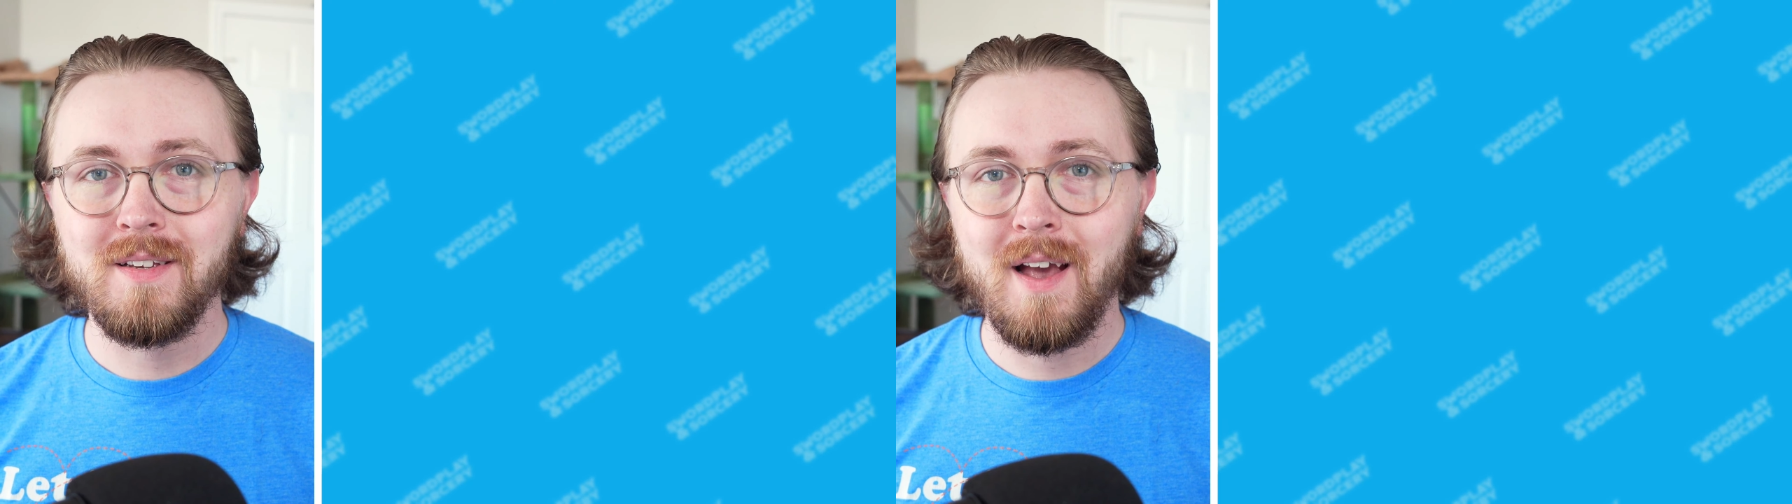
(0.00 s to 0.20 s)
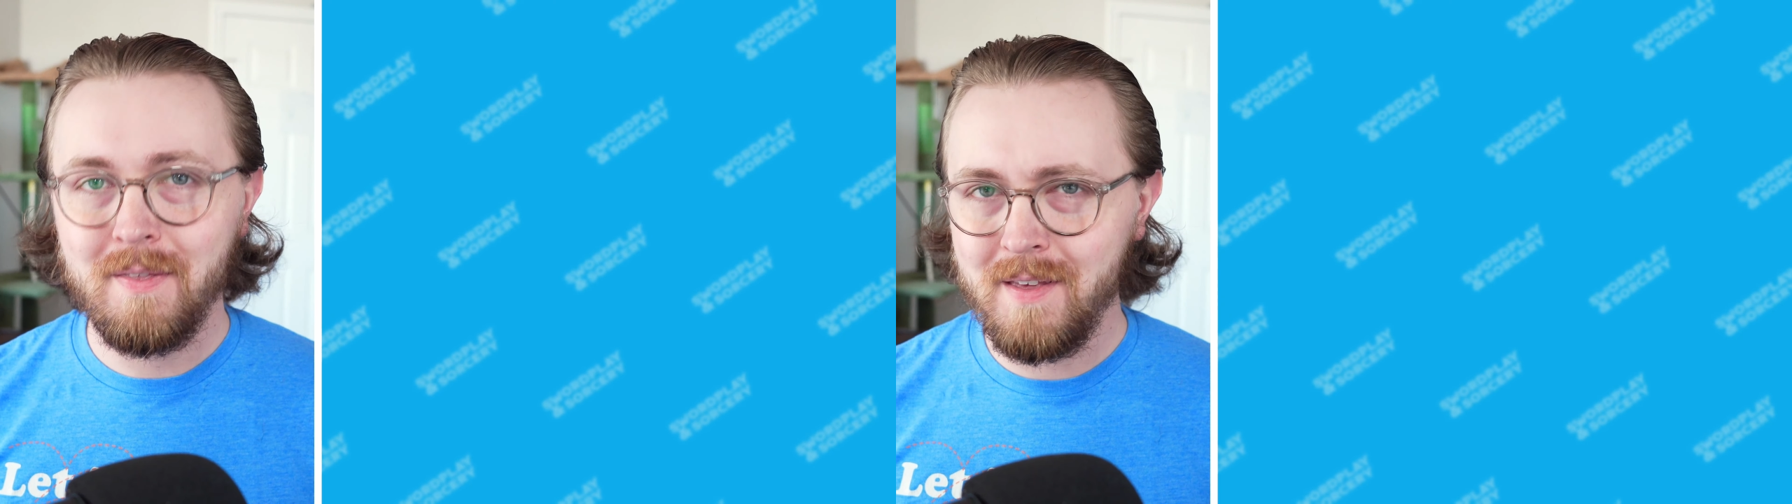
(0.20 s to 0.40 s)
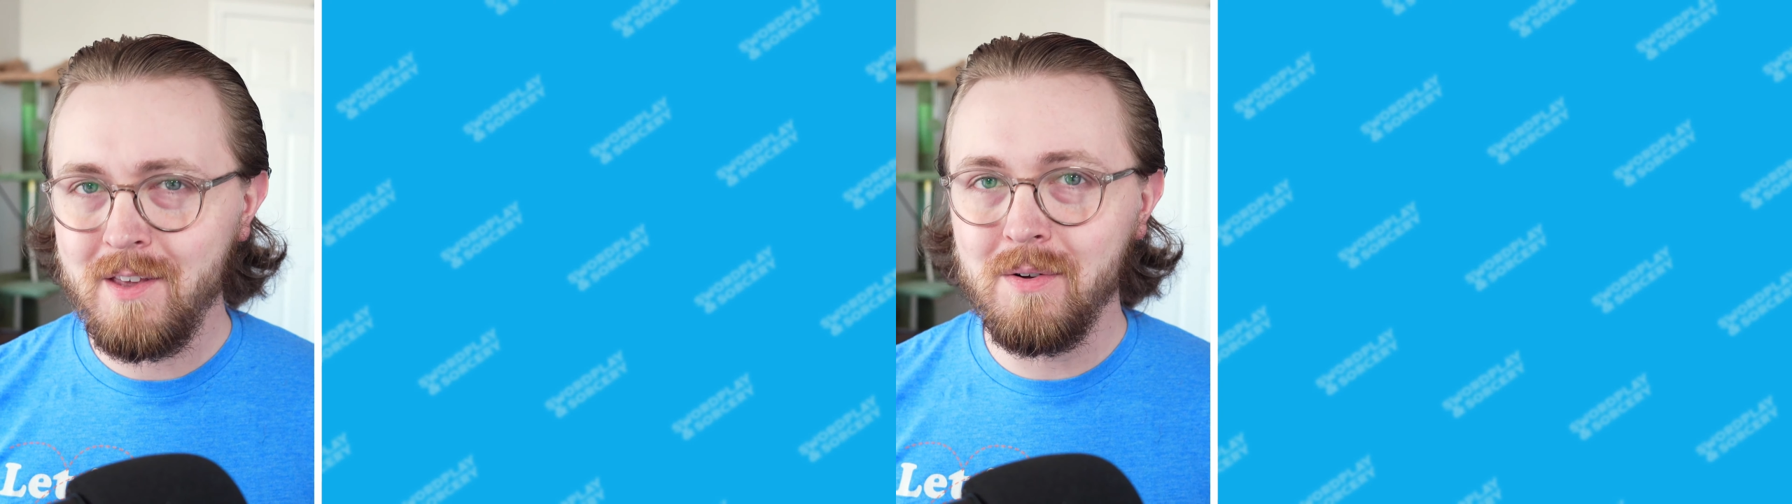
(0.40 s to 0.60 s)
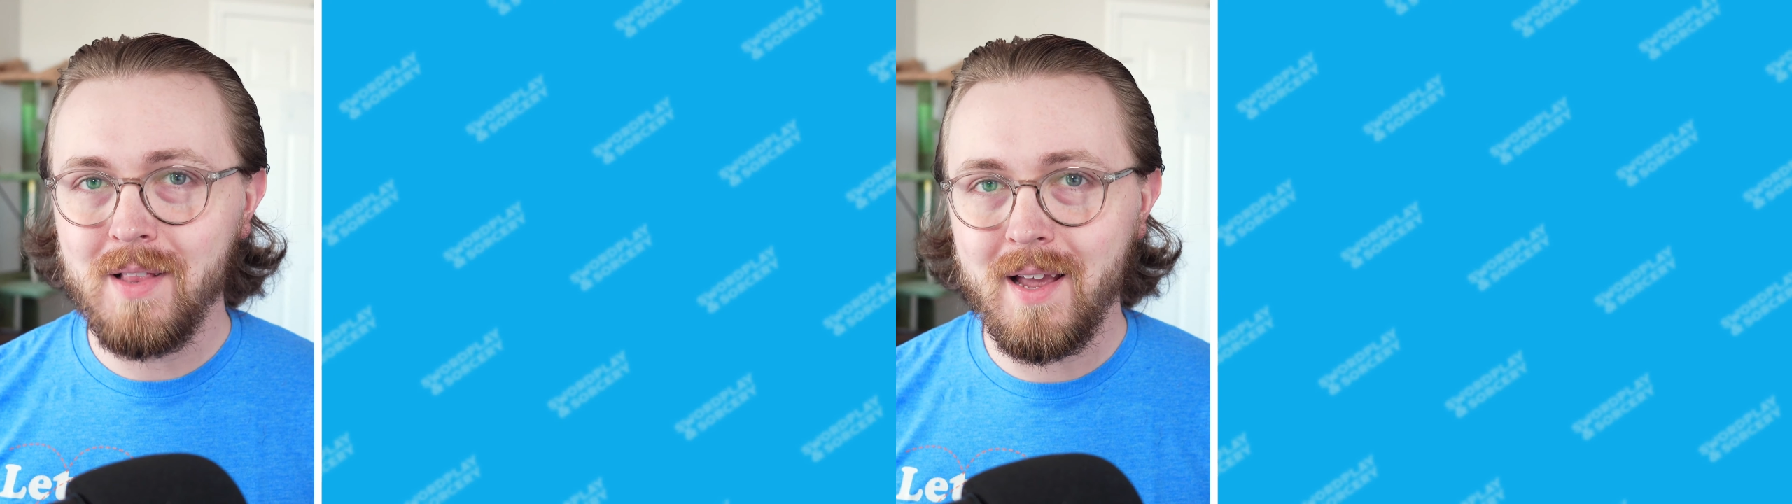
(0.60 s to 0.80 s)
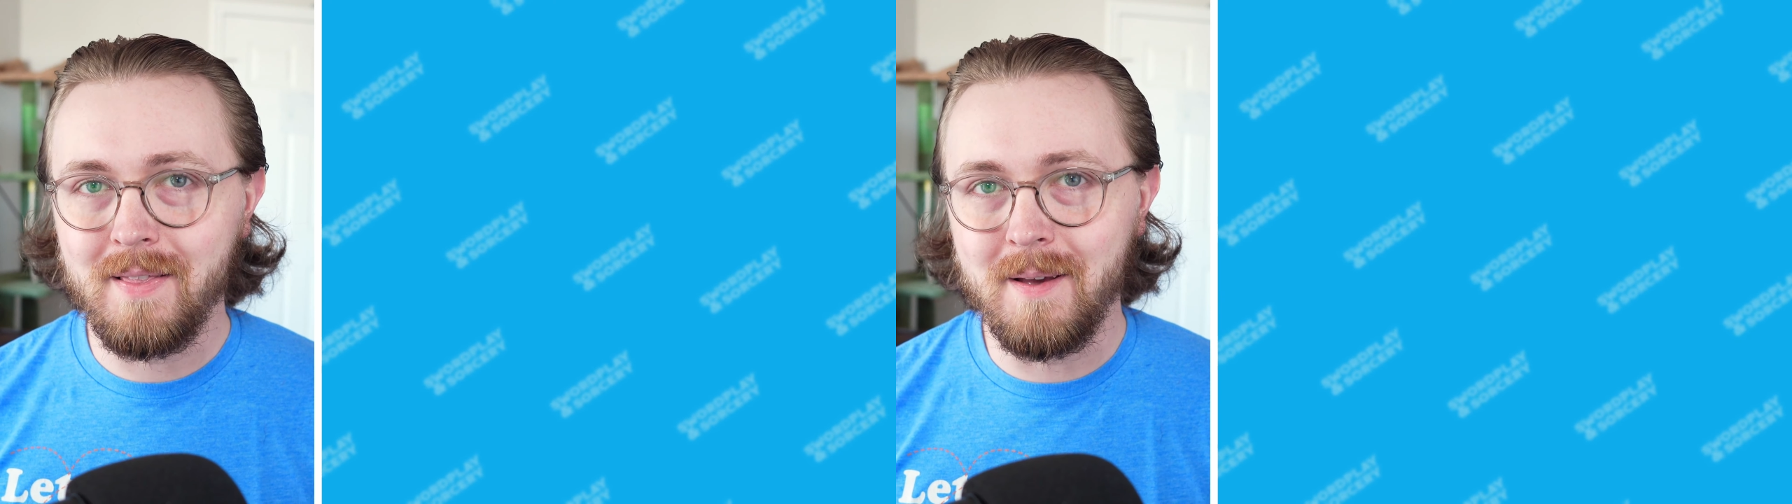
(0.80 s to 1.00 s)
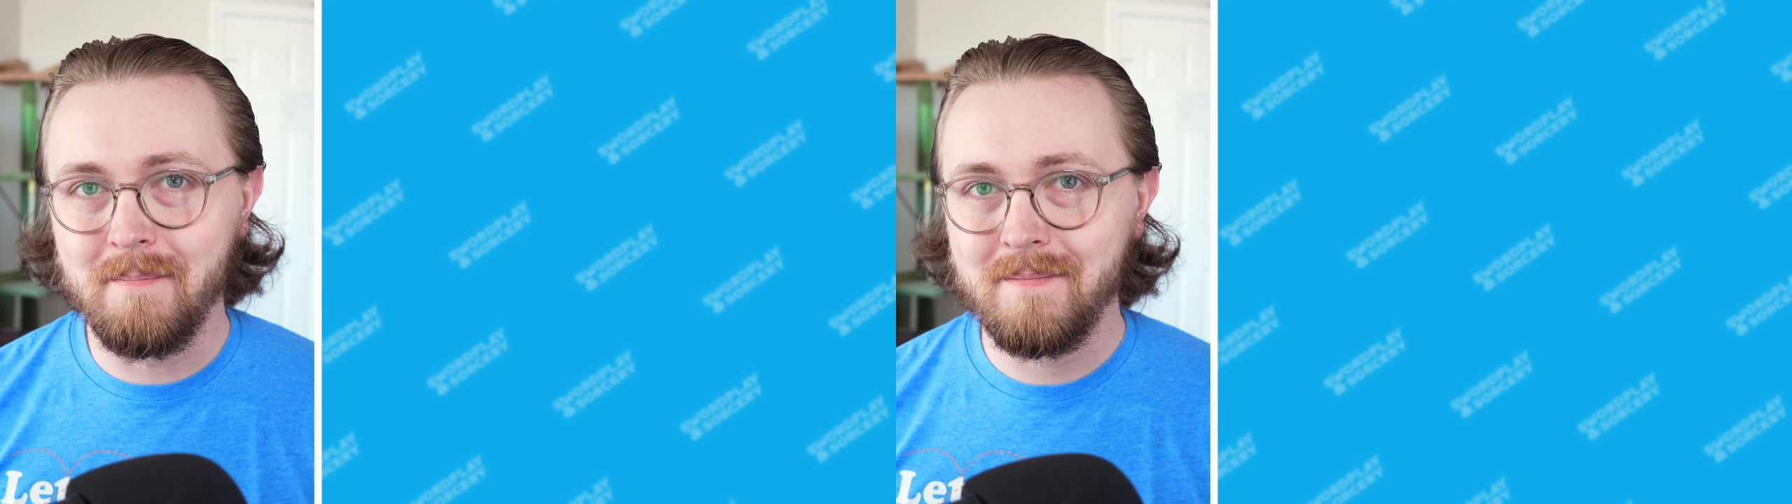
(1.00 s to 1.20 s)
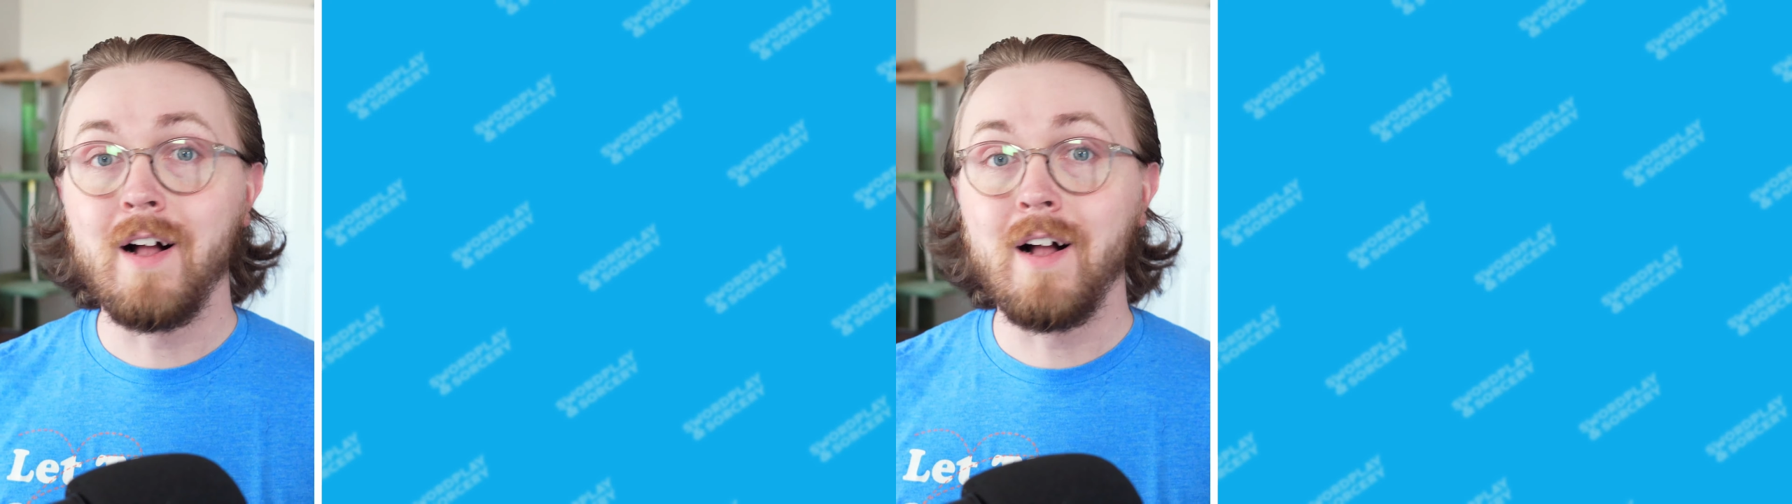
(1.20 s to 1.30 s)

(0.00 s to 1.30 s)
I think you'll like them.